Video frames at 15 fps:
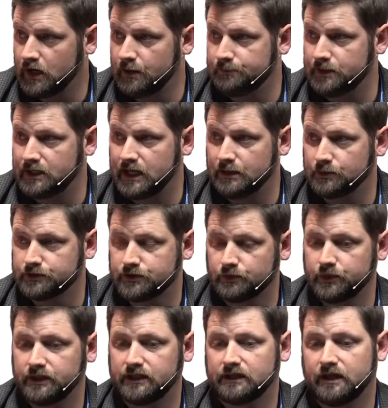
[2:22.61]
being able to
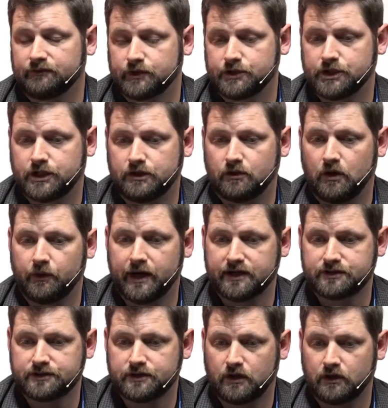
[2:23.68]
really leverage
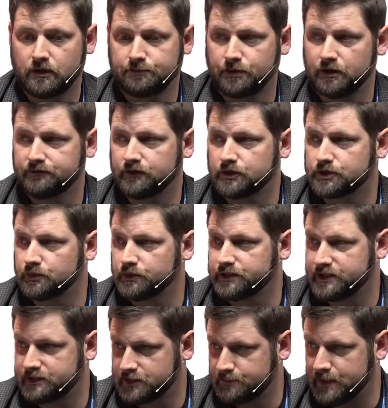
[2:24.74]
QoS on a per virtual
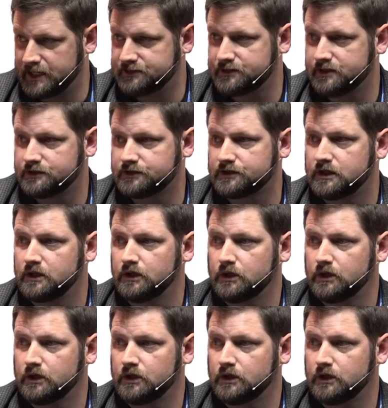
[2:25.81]
disk basis,